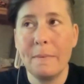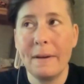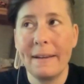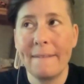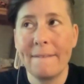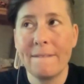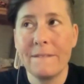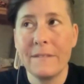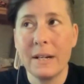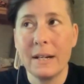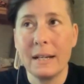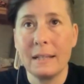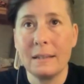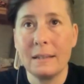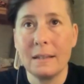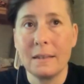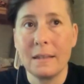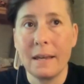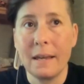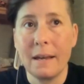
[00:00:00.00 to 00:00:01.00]
You might
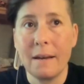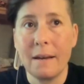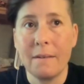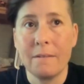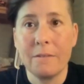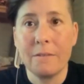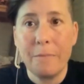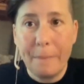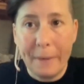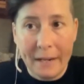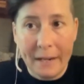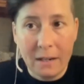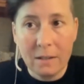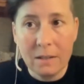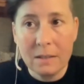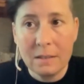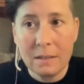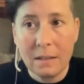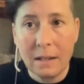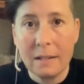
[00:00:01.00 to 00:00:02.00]
find that they have
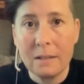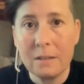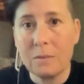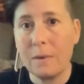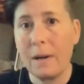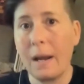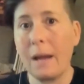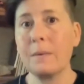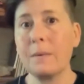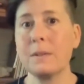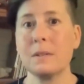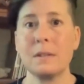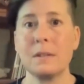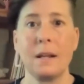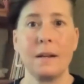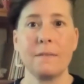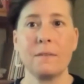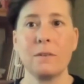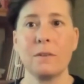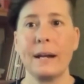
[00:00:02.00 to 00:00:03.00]
parasites, right, which is
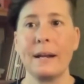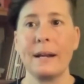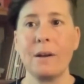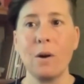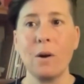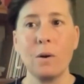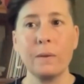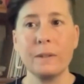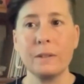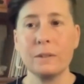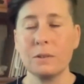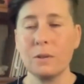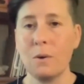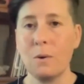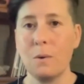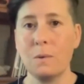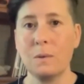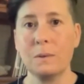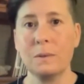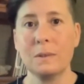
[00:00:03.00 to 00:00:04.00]
kind of creating all these
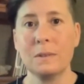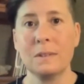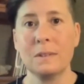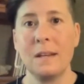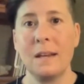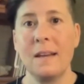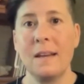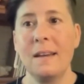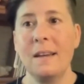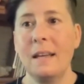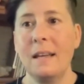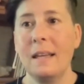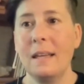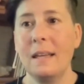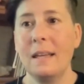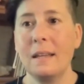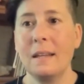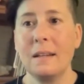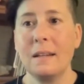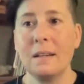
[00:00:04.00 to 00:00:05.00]
holes
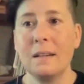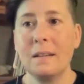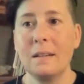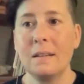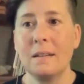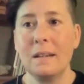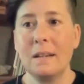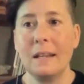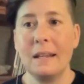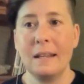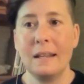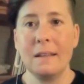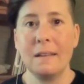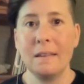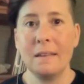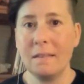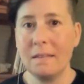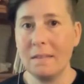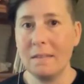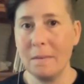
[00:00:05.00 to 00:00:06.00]
in
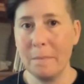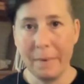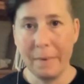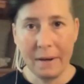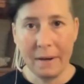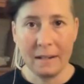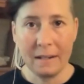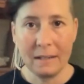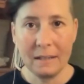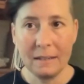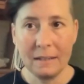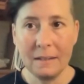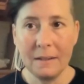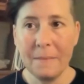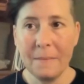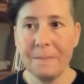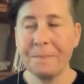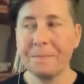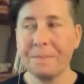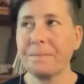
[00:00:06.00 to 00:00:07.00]
the body.
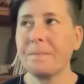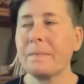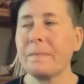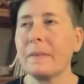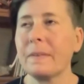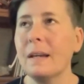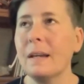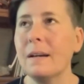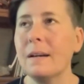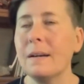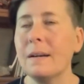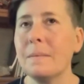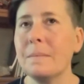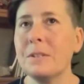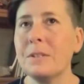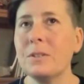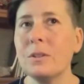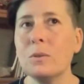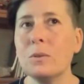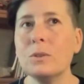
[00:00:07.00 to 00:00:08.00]

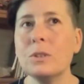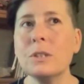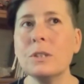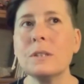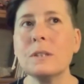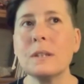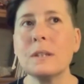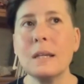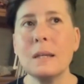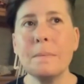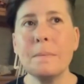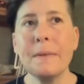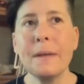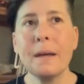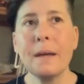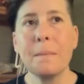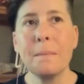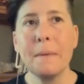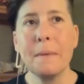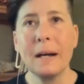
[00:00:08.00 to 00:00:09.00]
So just keep
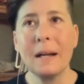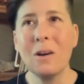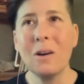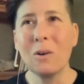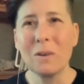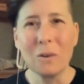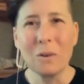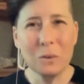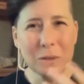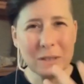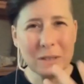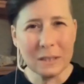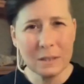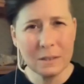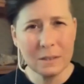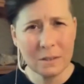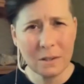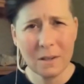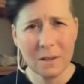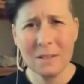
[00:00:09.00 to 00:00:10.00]
that in mind, or
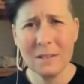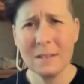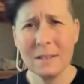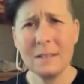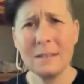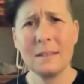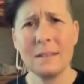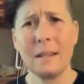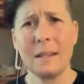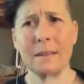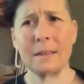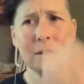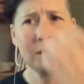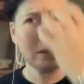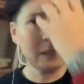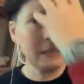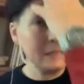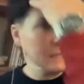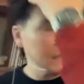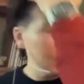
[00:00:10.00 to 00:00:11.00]
discharges, like they're
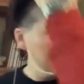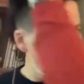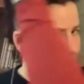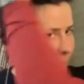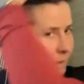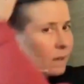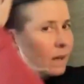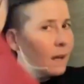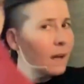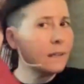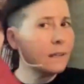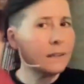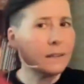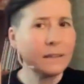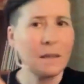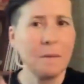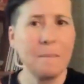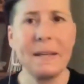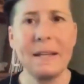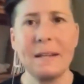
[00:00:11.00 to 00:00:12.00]
leaking a lot,
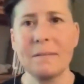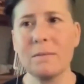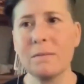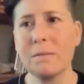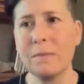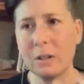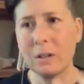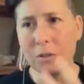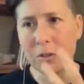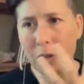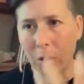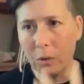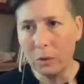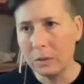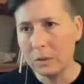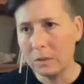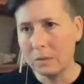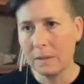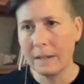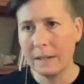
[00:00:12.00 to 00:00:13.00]
like their
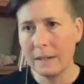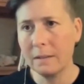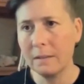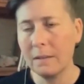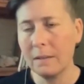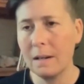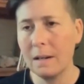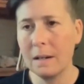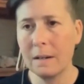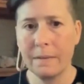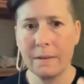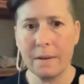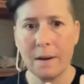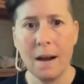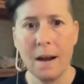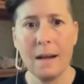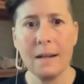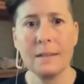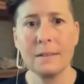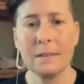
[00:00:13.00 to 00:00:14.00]
nose is running a lot, or
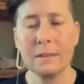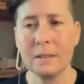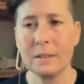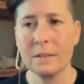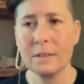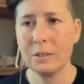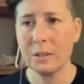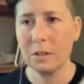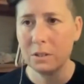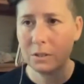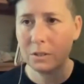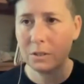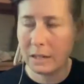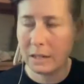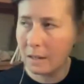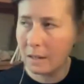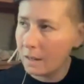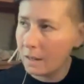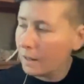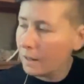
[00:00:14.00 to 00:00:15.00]
their eyes are discharging.